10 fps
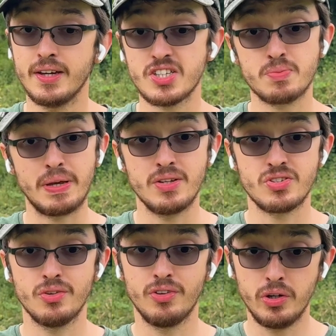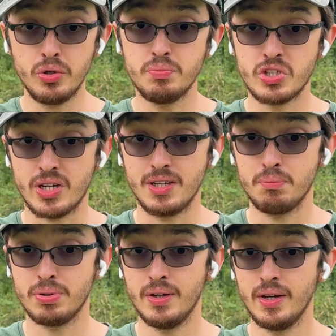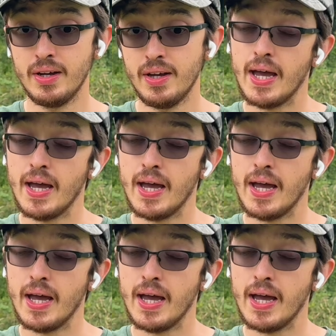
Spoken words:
at the expense of loop shape.